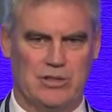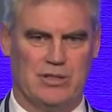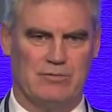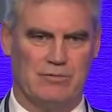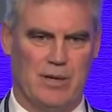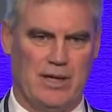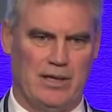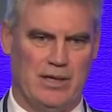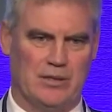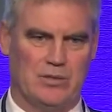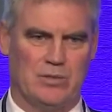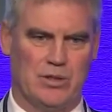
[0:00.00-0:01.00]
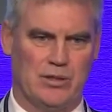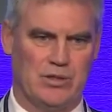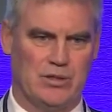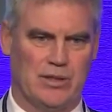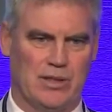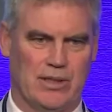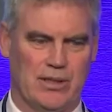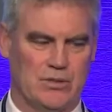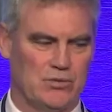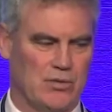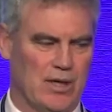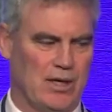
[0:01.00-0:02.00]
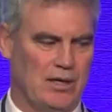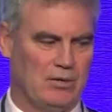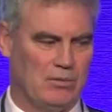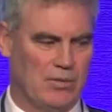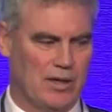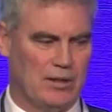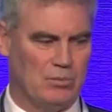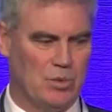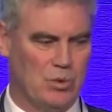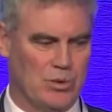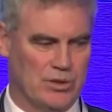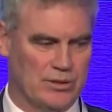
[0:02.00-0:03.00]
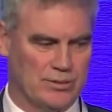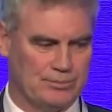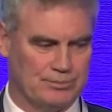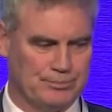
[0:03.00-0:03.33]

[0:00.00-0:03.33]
to give meaning to what you're doing is really, really important.